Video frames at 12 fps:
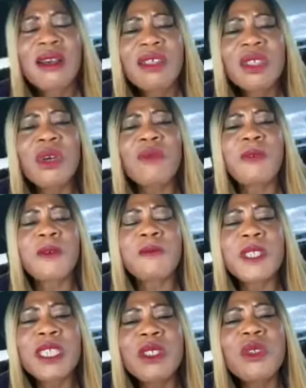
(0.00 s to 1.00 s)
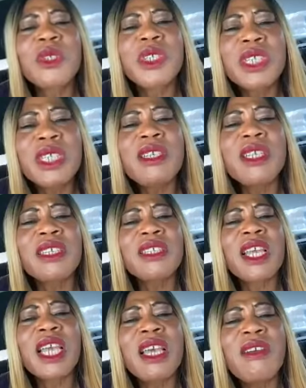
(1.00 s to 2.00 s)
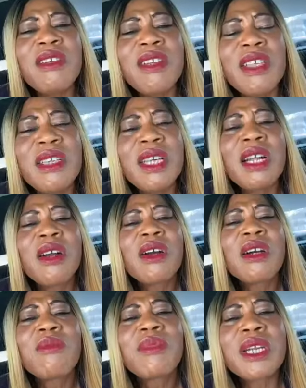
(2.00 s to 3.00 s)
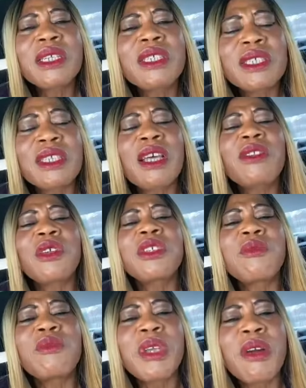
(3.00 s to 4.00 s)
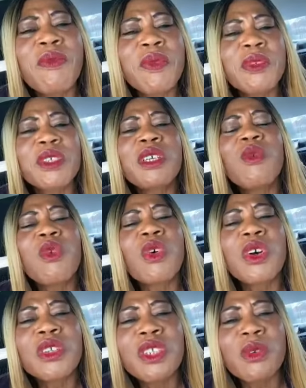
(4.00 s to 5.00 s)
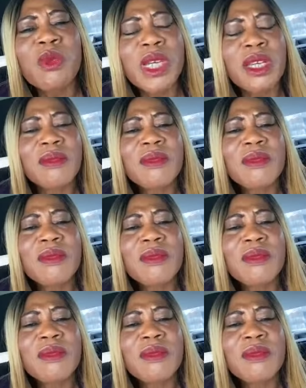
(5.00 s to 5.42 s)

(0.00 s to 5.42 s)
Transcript: John 15, you see it is any branch that doesn't bear fruit, he will cut away.